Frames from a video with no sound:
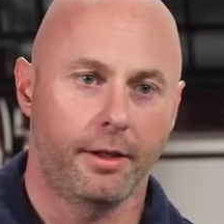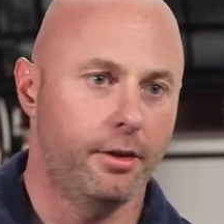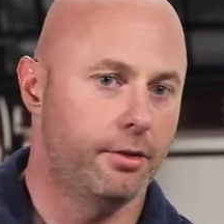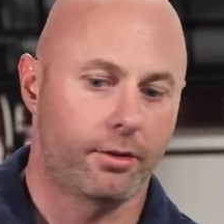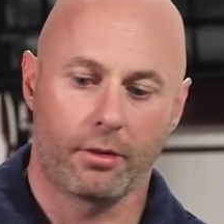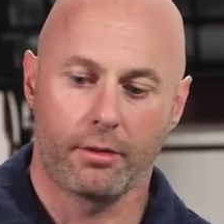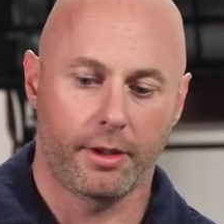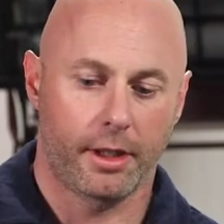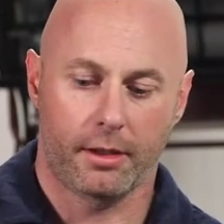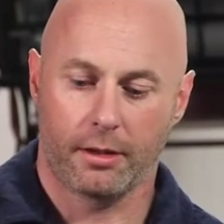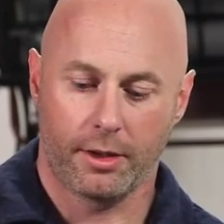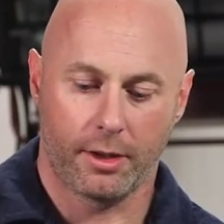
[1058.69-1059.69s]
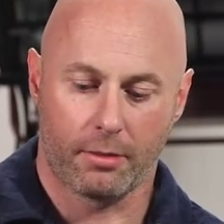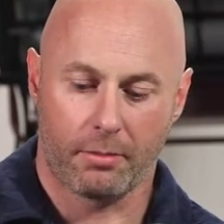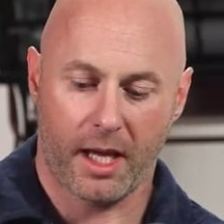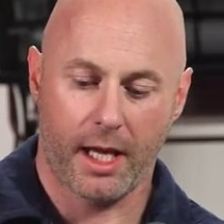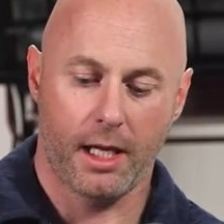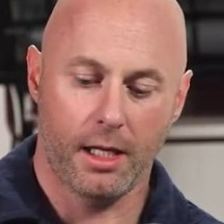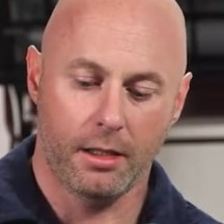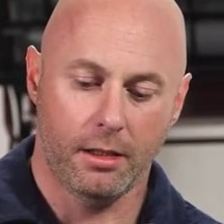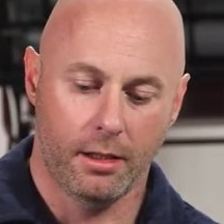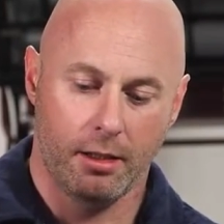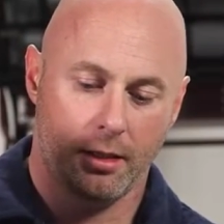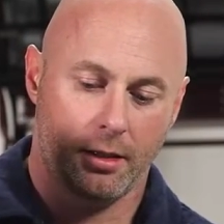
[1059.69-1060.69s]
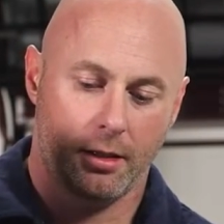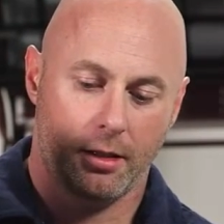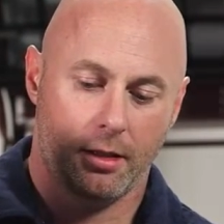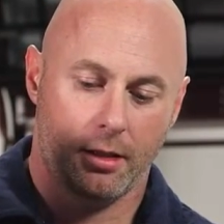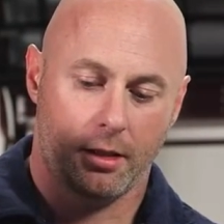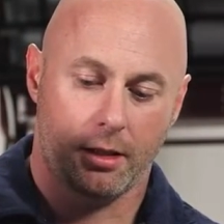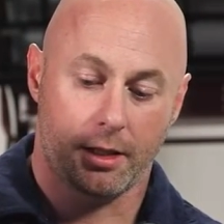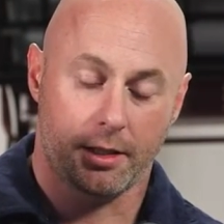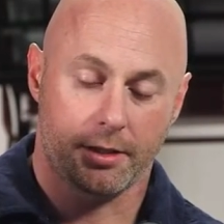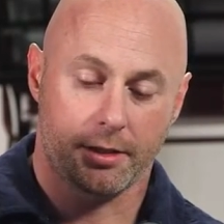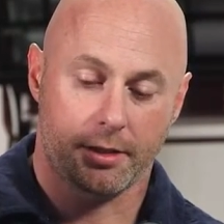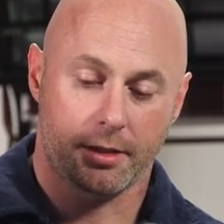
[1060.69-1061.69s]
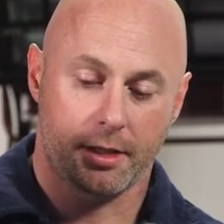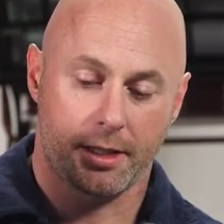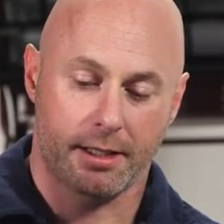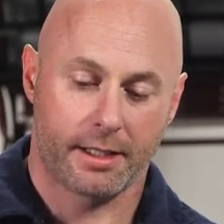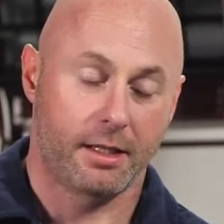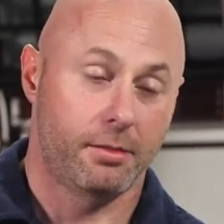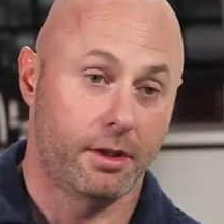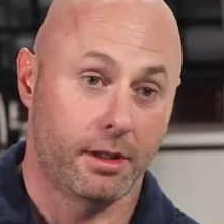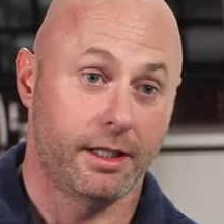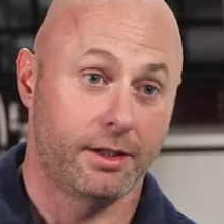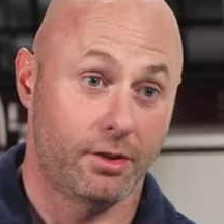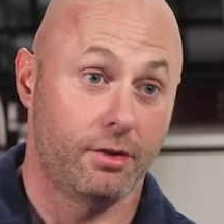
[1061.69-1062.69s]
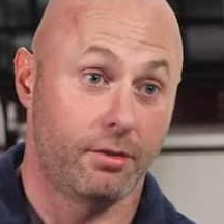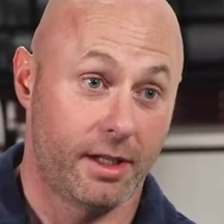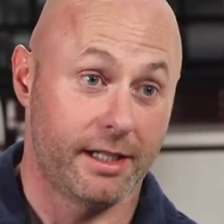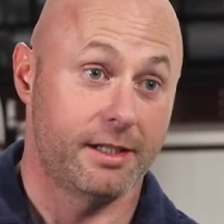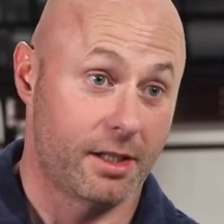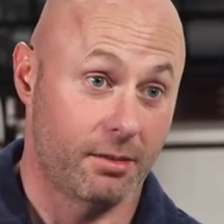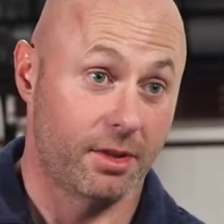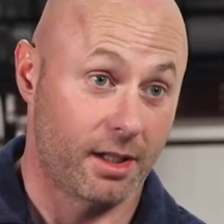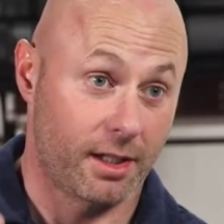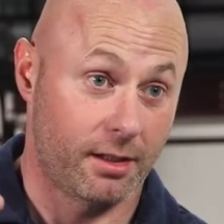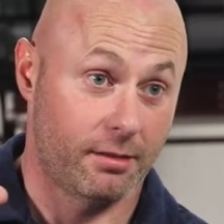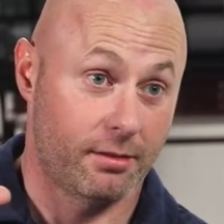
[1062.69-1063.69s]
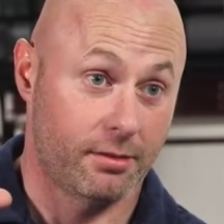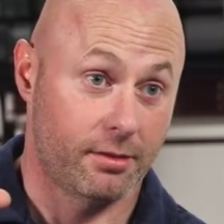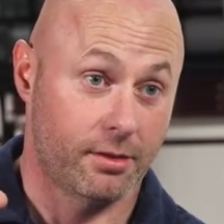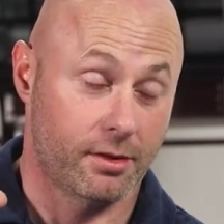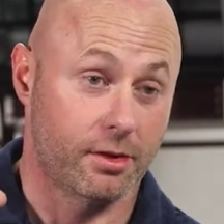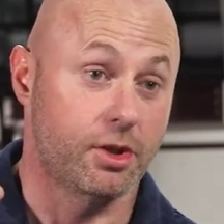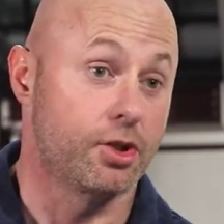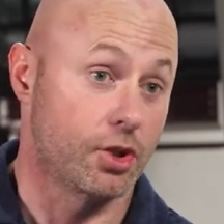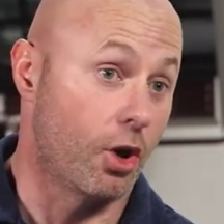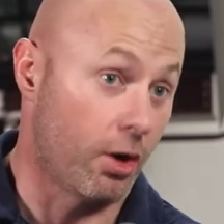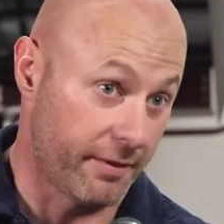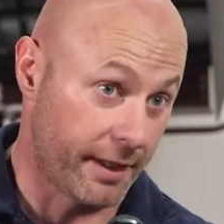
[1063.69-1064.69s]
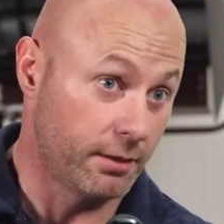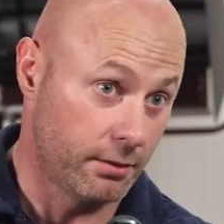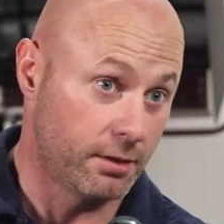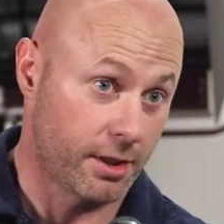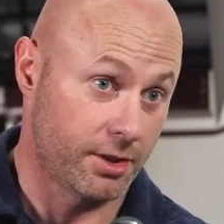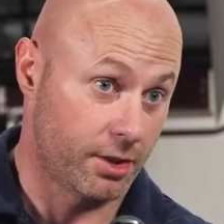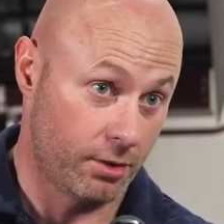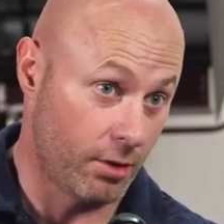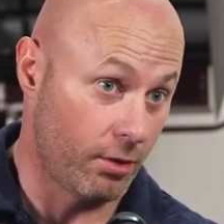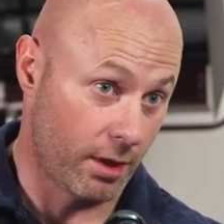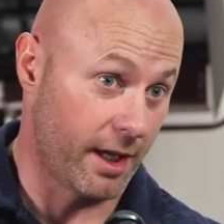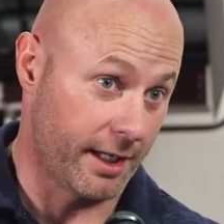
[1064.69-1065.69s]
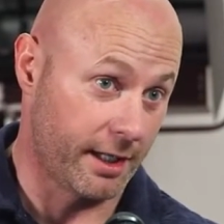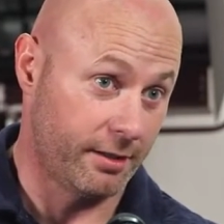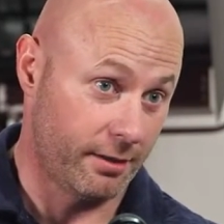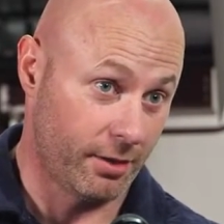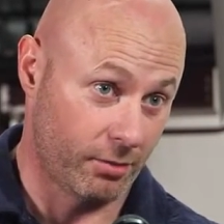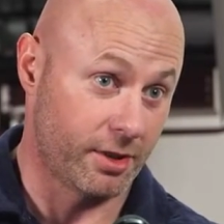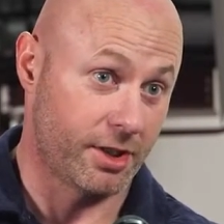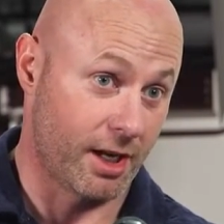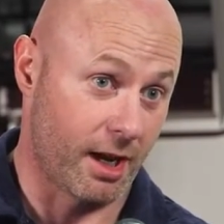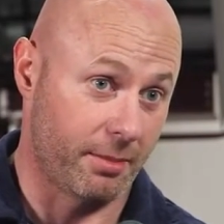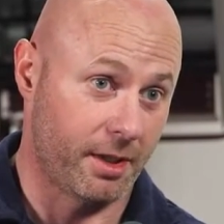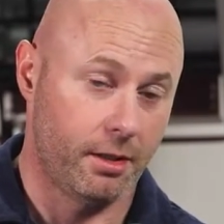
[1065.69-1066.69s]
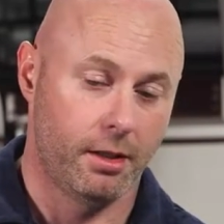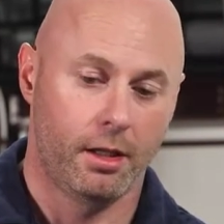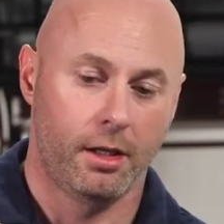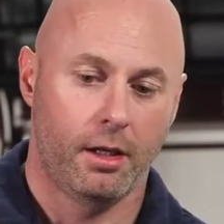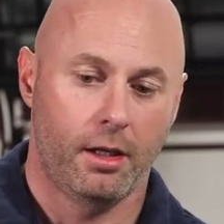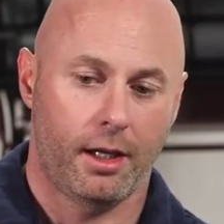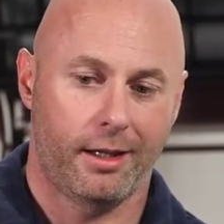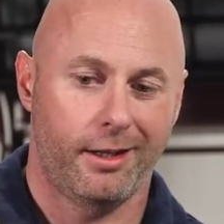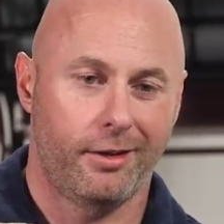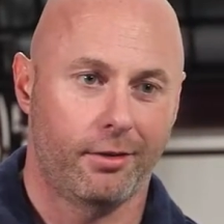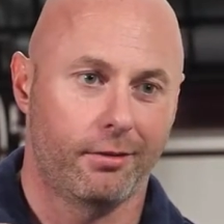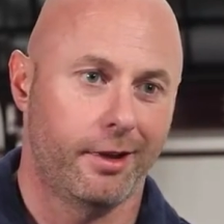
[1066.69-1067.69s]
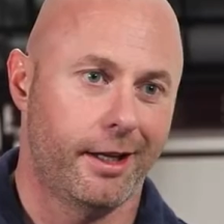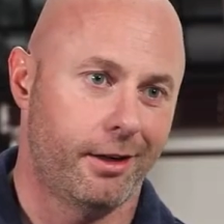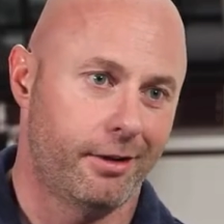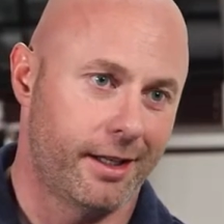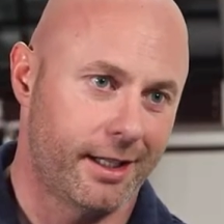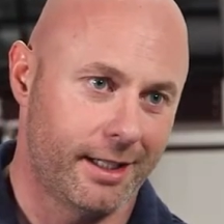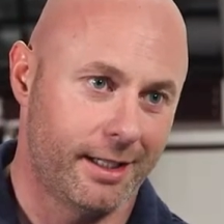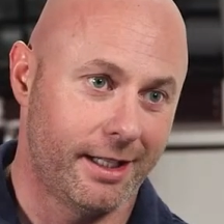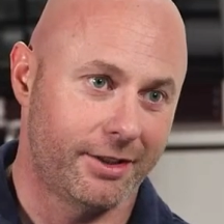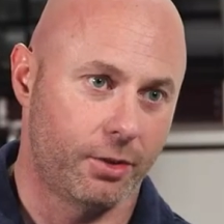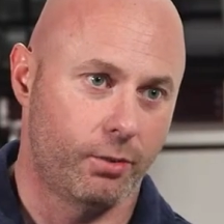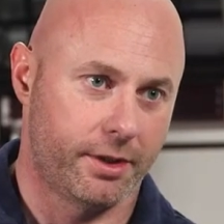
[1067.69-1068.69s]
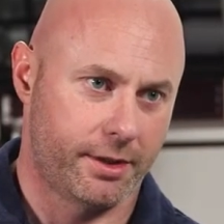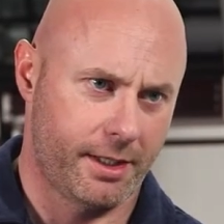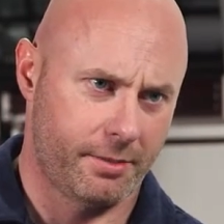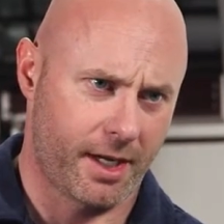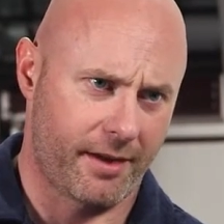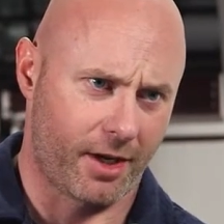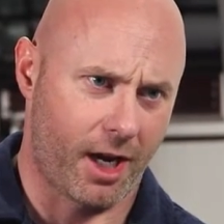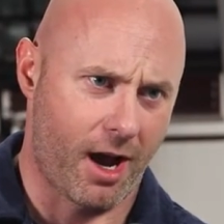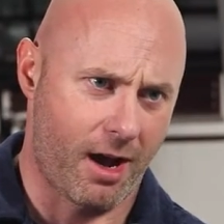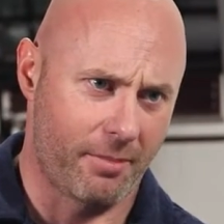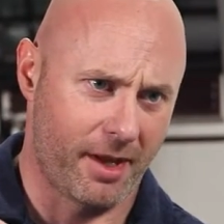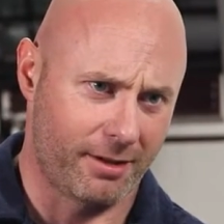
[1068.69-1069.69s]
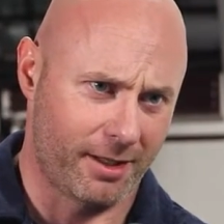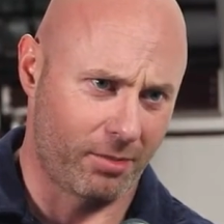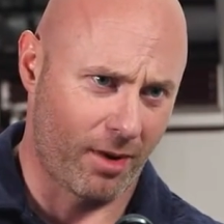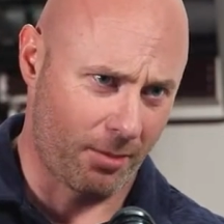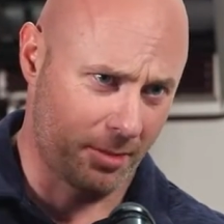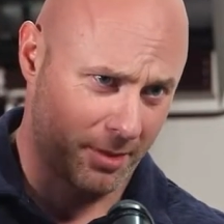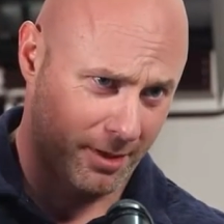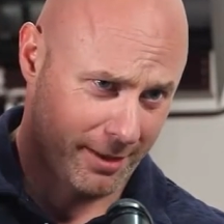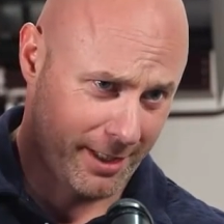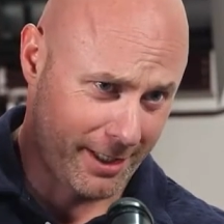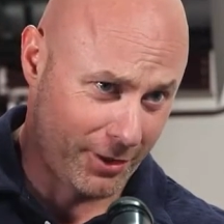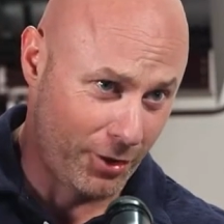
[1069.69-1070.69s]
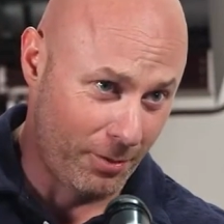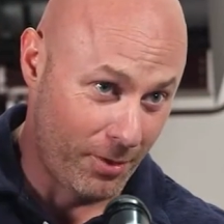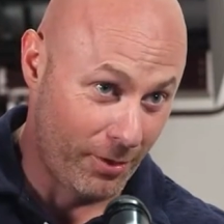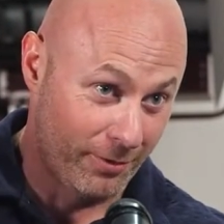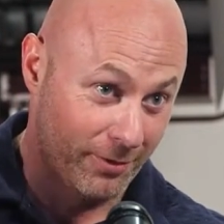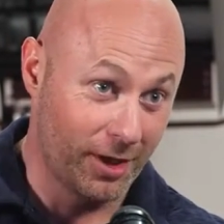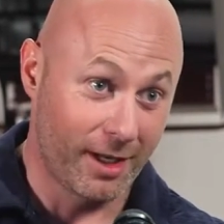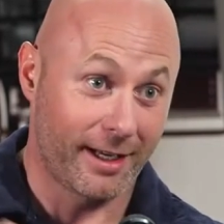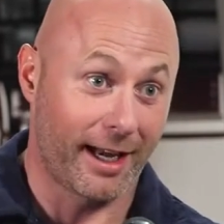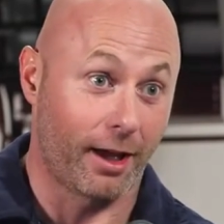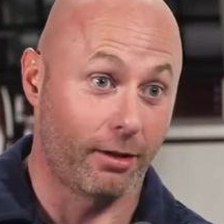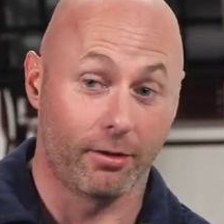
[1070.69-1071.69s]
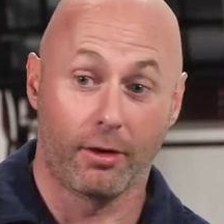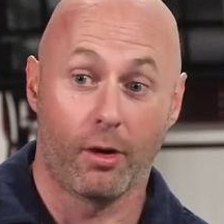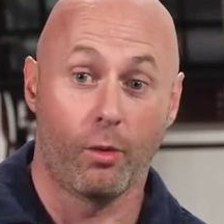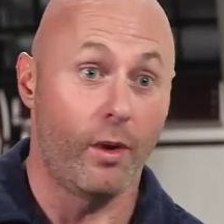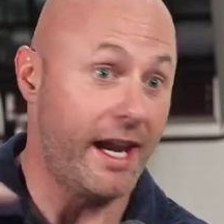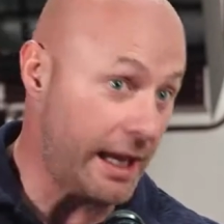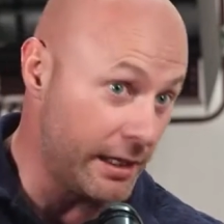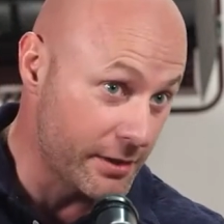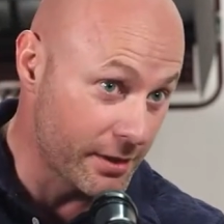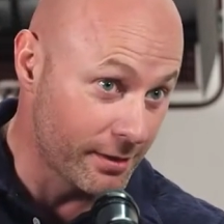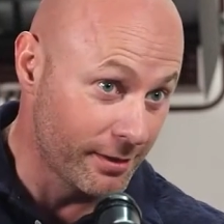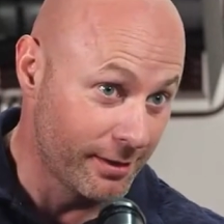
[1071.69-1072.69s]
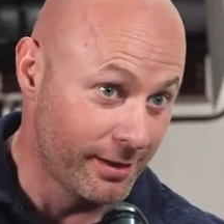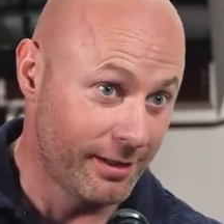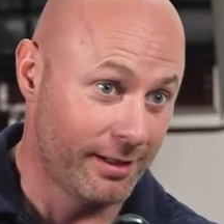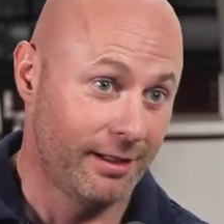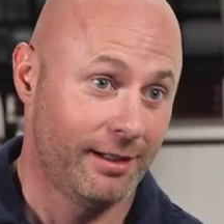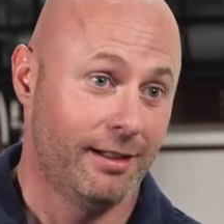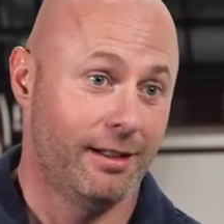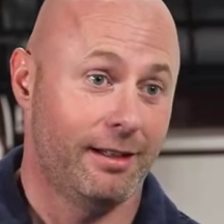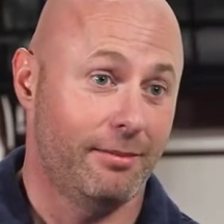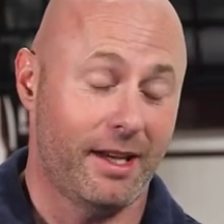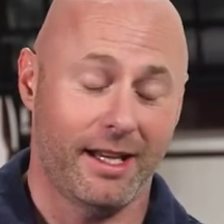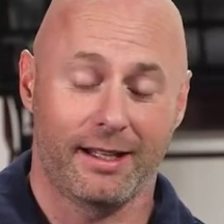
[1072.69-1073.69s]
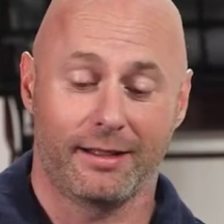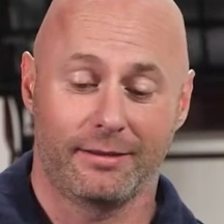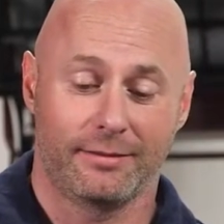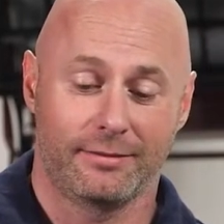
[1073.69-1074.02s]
dude, throwing that, pain is a stimulant to get something to solve it because you don't like it, you want to stop it. And then you layer on that addiction, which seems to have a compounding probability as you move down weeks. Man,